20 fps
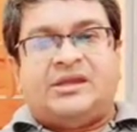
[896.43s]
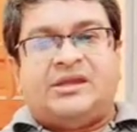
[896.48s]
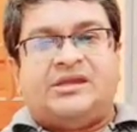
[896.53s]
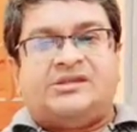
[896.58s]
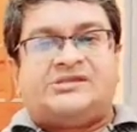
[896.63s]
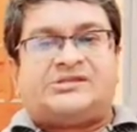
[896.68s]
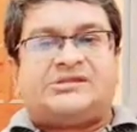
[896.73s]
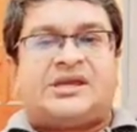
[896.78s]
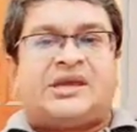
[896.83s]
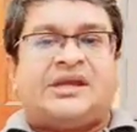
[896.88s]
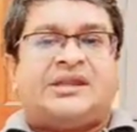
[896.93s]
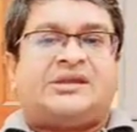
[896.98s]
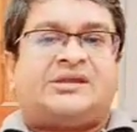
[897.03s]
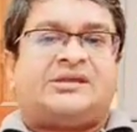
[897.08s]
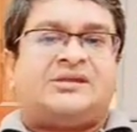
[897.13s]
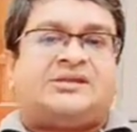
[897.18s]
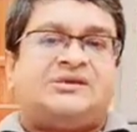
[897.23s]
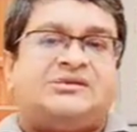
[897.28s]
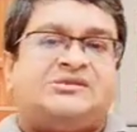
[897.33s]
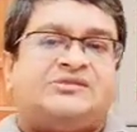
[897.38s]
Its
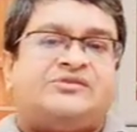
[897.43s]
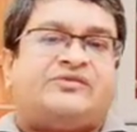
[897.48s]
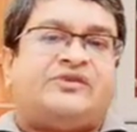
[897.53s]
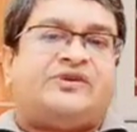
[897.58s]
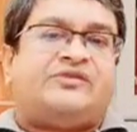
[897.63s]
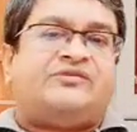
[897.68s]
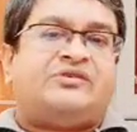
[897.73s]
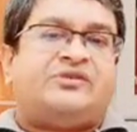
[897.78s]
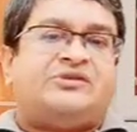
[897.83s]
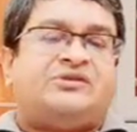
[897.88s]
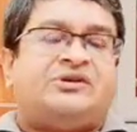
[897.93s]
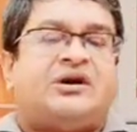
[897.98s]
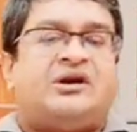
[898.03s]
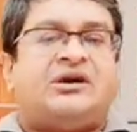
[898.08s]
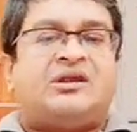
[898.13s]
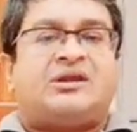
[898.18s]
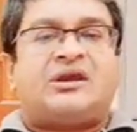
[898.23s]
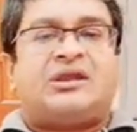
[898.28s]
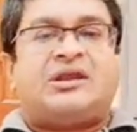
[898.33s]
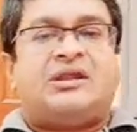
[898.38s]
characters favor
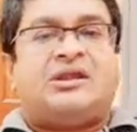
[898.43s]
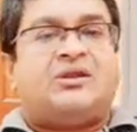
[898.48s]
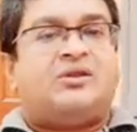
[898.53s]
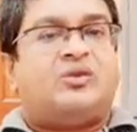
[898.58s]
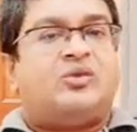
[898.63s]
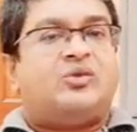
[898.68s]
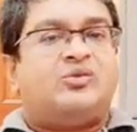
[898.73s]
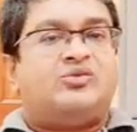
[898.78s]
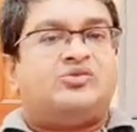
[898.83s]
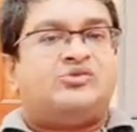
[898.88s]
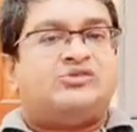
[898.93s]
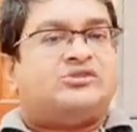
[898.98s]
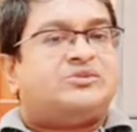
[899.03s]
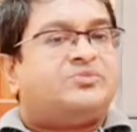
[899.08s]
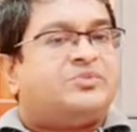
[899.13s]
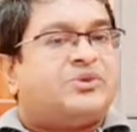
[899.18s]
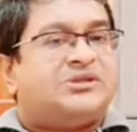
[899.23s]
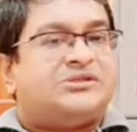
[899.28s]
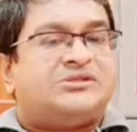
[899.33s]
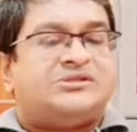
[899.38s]
dark and enclosed
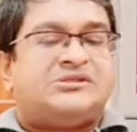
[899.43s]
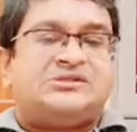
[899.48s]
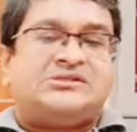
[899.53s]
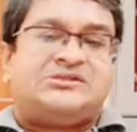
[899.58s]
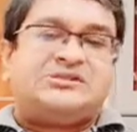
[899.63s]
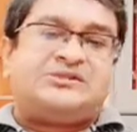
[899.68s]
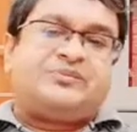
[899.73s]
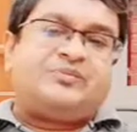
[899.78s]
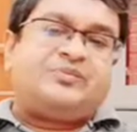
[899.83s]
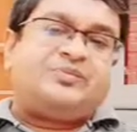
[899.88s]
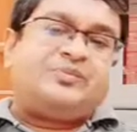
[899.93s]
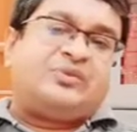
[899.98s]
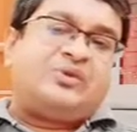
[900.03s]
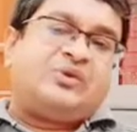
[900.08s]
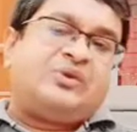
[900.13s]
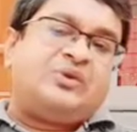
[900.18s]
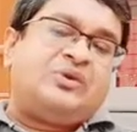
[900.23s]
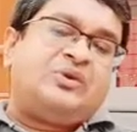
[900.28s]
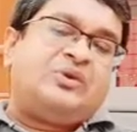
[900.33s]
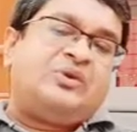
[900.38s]
spaces
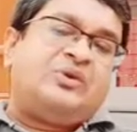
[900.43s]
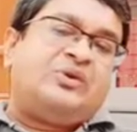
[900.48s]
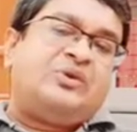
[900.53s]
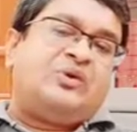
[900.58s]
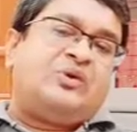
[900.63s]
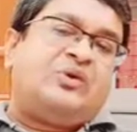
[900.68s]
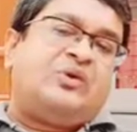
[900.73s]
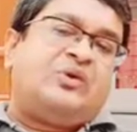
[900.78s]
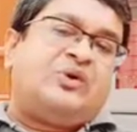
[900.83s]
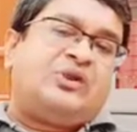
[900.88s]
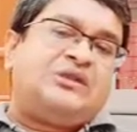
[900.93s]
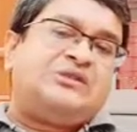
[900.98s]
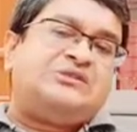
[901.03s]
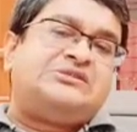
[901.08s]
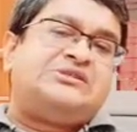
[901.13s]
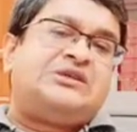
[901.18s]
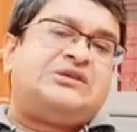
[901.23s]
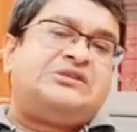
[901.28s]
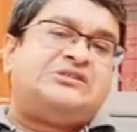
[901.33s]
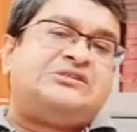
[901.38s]
or
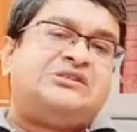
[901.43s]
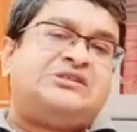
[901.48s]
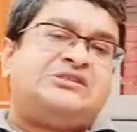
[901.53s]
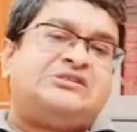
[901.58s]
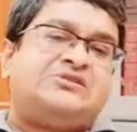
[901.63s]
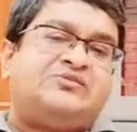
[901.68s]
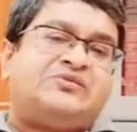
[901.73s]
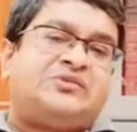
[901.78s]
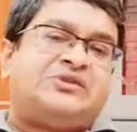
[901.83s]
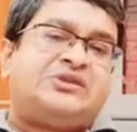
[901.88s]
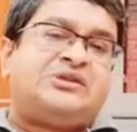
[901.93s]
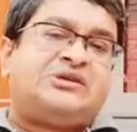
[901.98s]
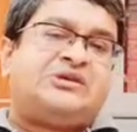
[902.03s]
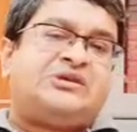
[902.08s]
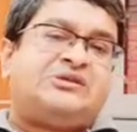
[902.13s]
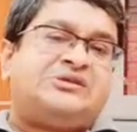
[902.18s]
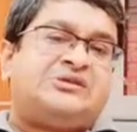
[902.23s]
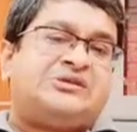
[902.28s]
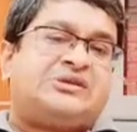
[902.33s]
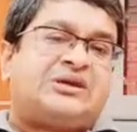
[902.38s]
else they exist with a
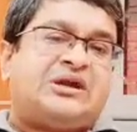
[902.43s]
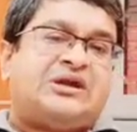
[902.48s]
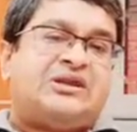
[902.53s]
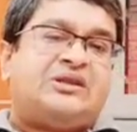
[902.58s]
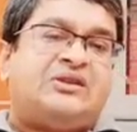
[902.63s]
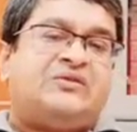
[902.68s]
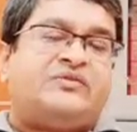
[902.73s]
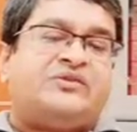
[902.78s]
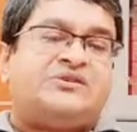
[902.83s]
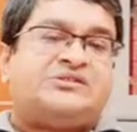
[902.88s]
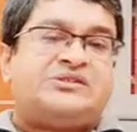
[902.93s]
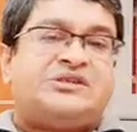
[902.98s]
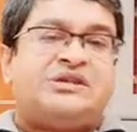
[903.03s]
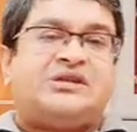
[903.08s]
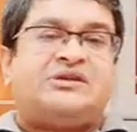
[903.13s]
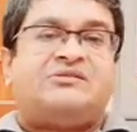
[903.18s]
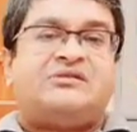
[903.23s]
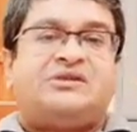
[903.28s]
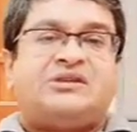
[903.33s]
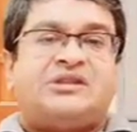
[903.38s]
kind of a
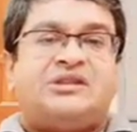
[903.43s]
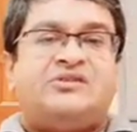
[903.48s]
secret